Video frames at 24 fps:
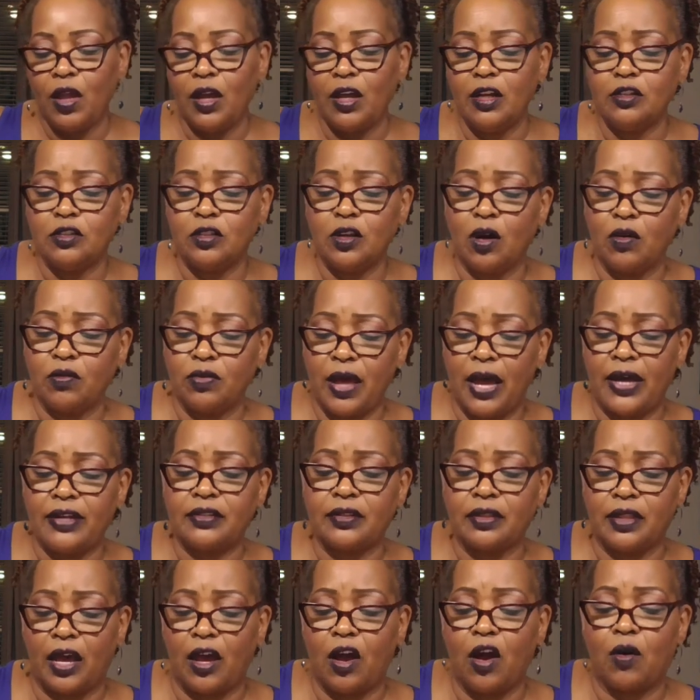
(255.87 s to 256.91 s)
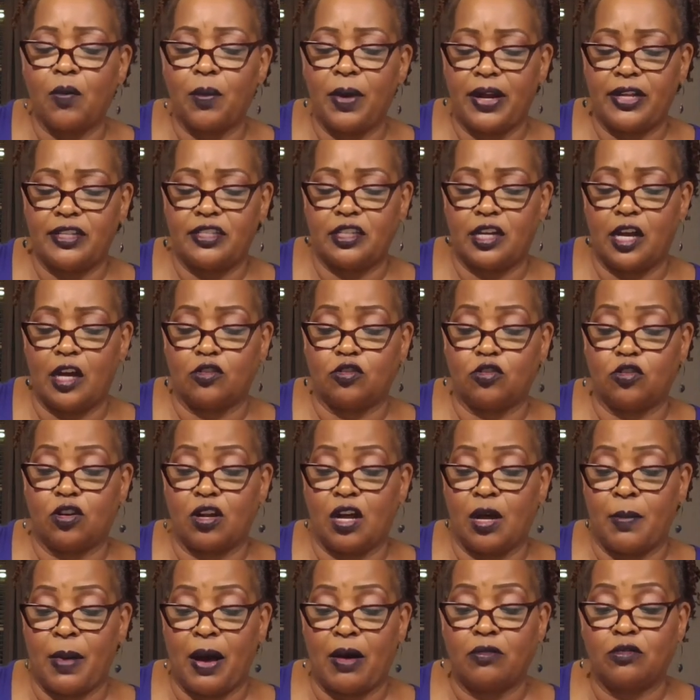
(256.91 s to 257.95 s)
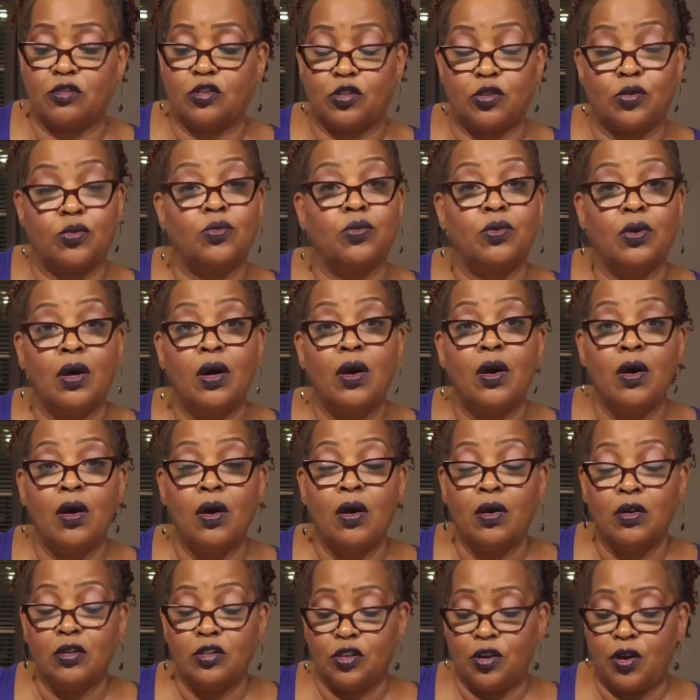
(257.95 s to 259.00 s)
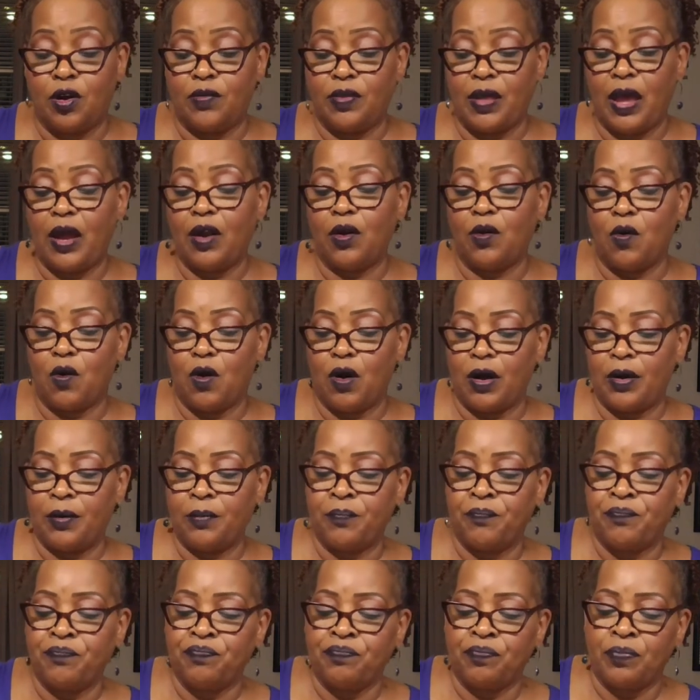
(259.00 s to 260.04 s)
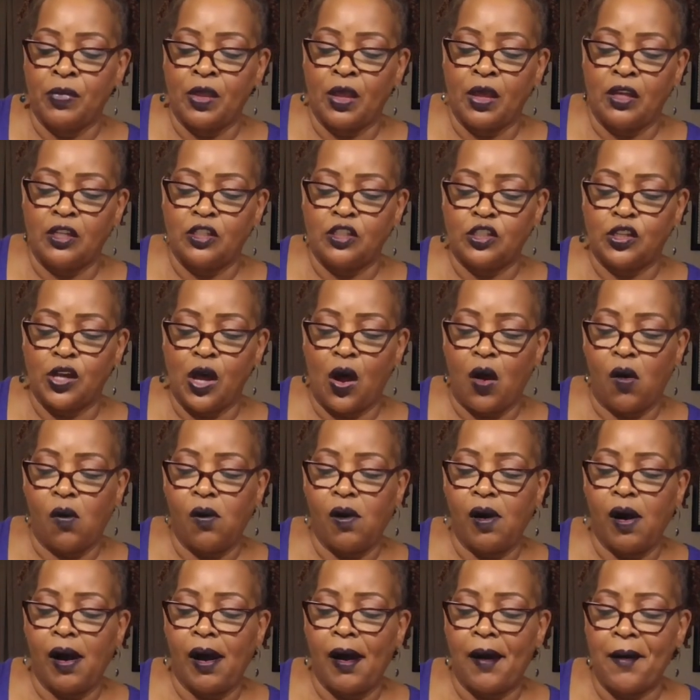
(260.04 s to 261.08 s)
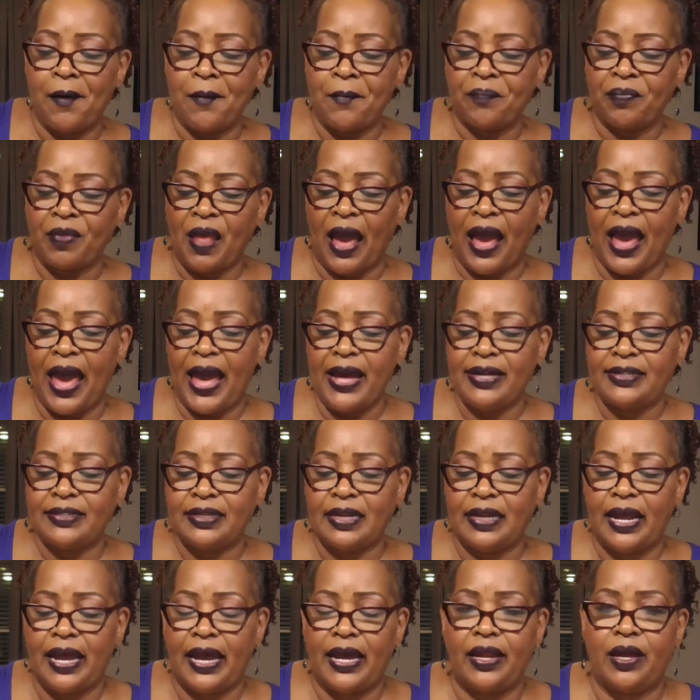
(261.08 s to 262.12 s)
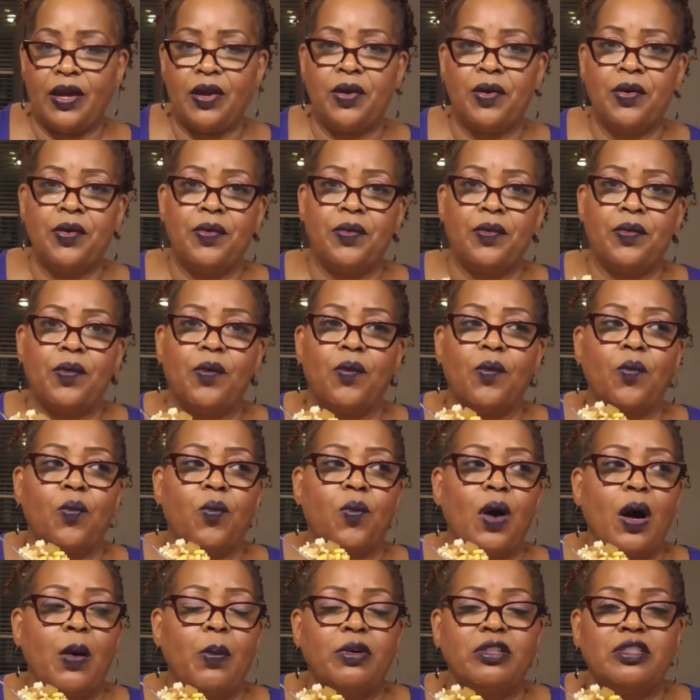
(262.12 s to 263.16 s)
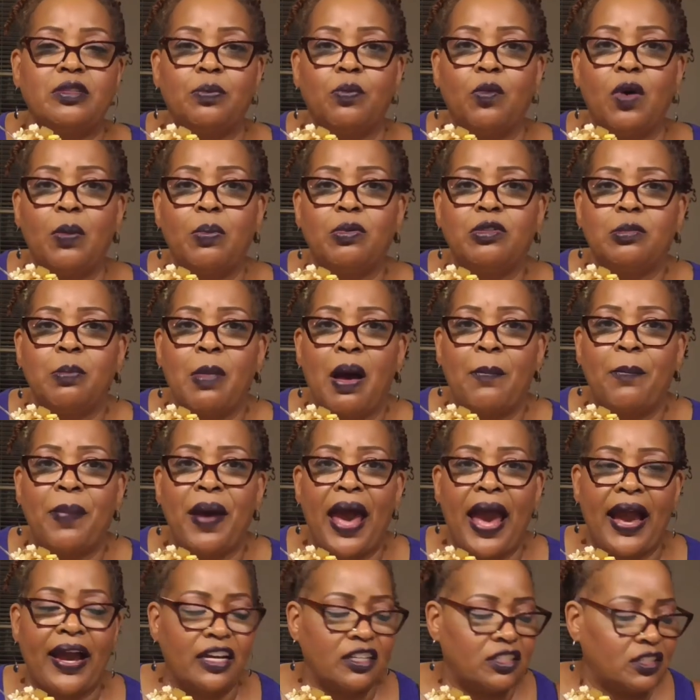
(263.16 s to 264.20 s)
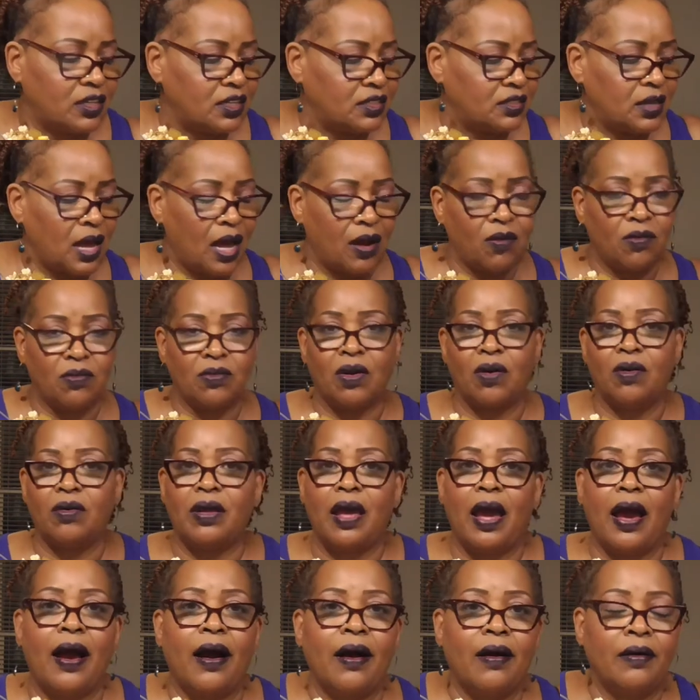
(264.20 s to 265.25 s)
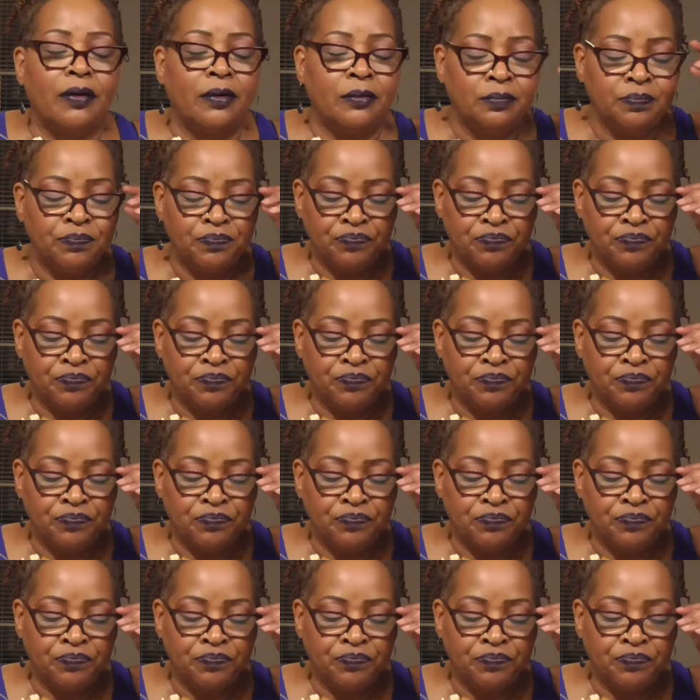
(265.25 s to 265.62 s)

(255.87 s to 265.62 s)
And so that they already scheduled to come out to turn that on. So I asked the lady what was my package, because I don't know, y'all.